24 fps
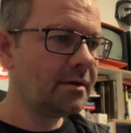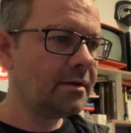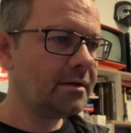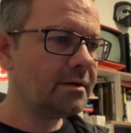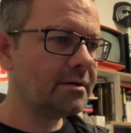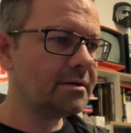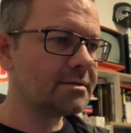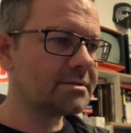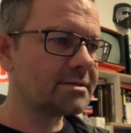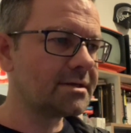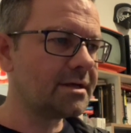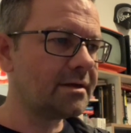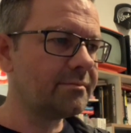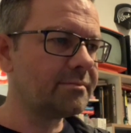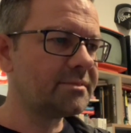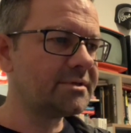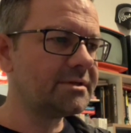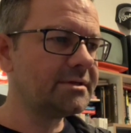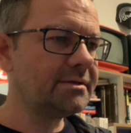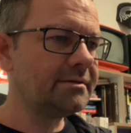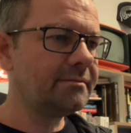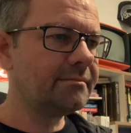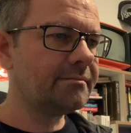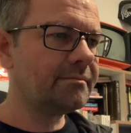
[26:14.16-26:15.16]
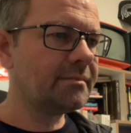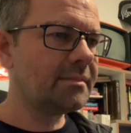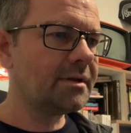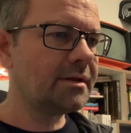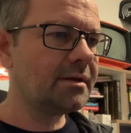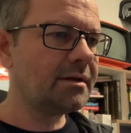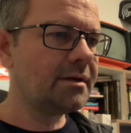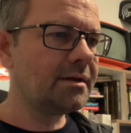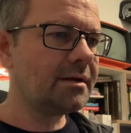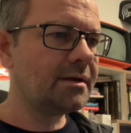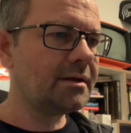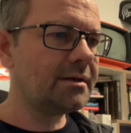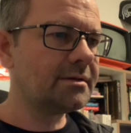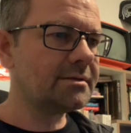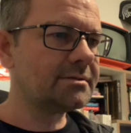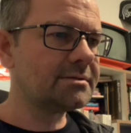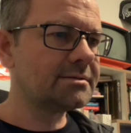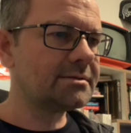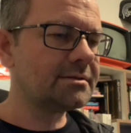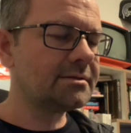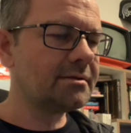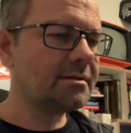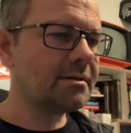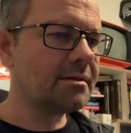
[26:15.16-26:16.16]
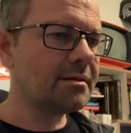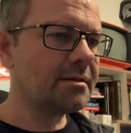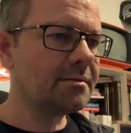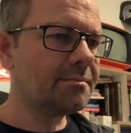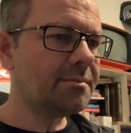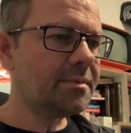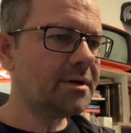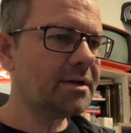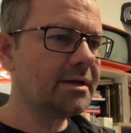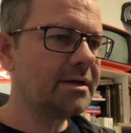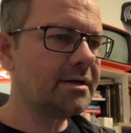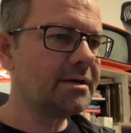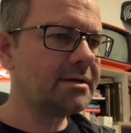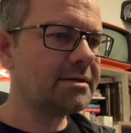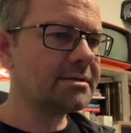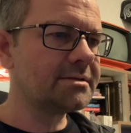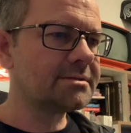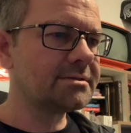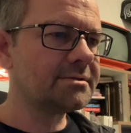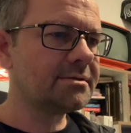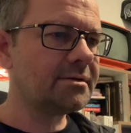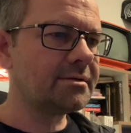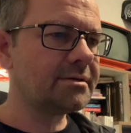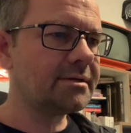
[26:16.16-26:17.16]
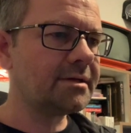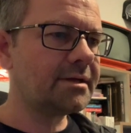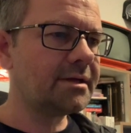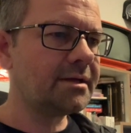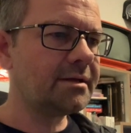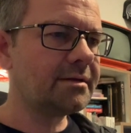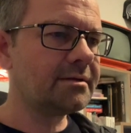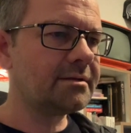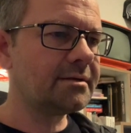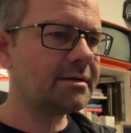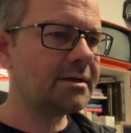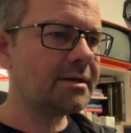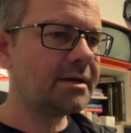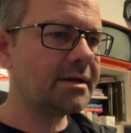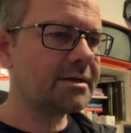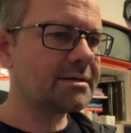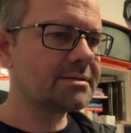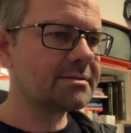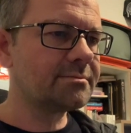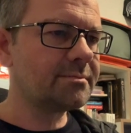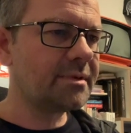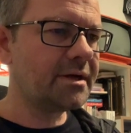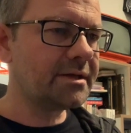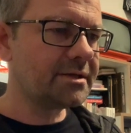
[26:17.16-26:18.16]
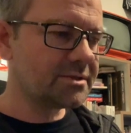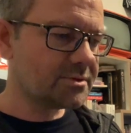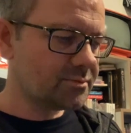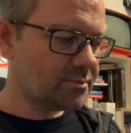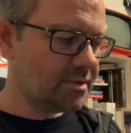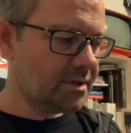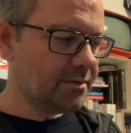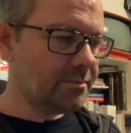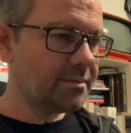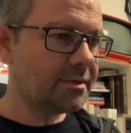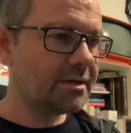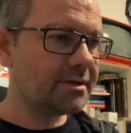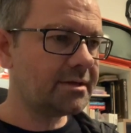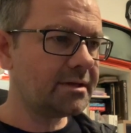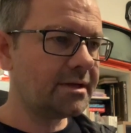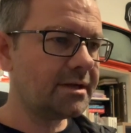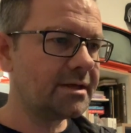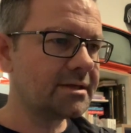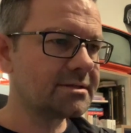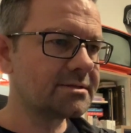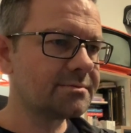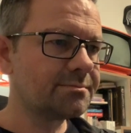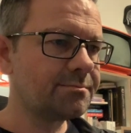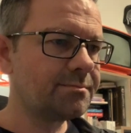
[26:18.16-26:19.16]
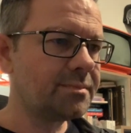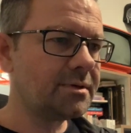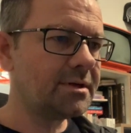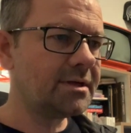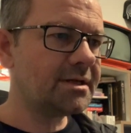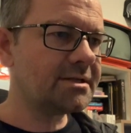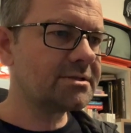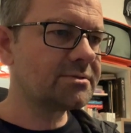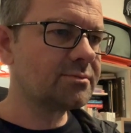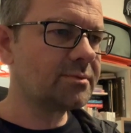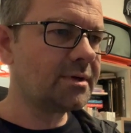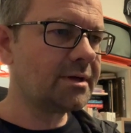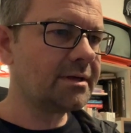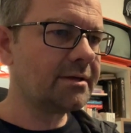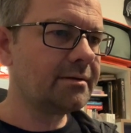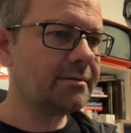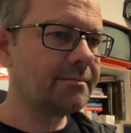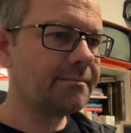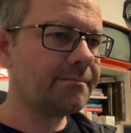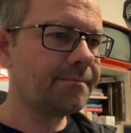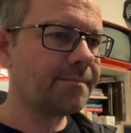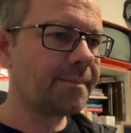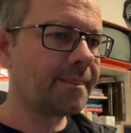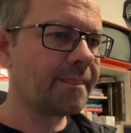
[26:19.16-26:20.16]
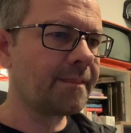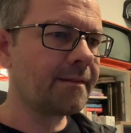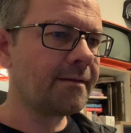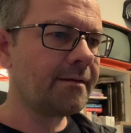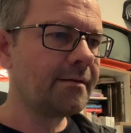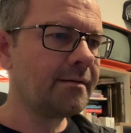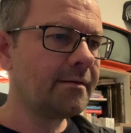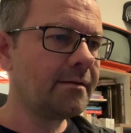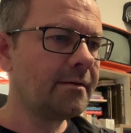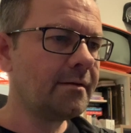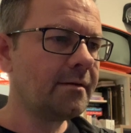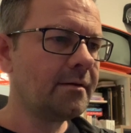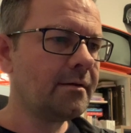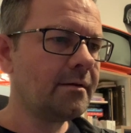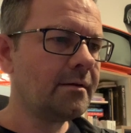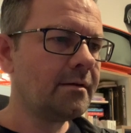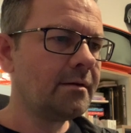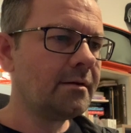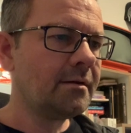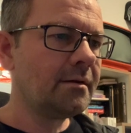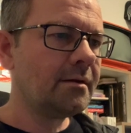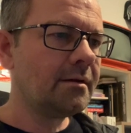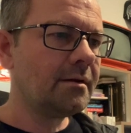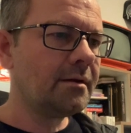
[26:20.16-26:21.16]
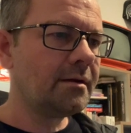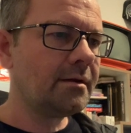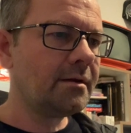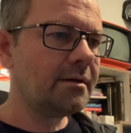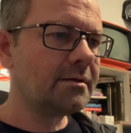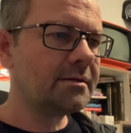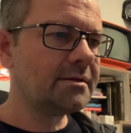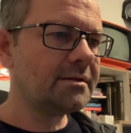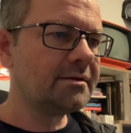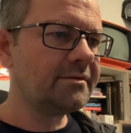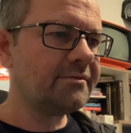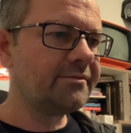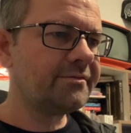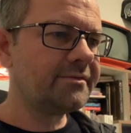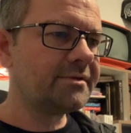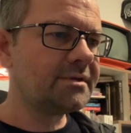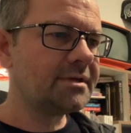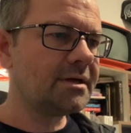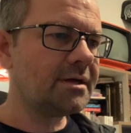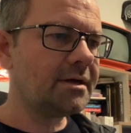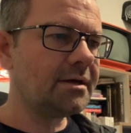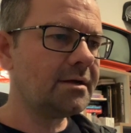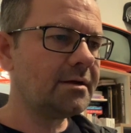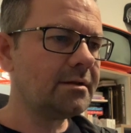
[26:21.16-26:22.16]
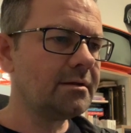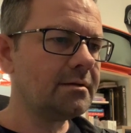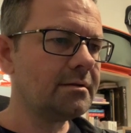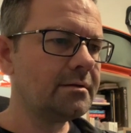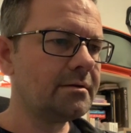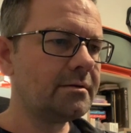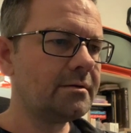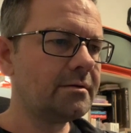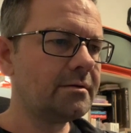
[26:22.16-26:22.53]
is empty and the player is not at x minus 1 but x plus 1, and if tile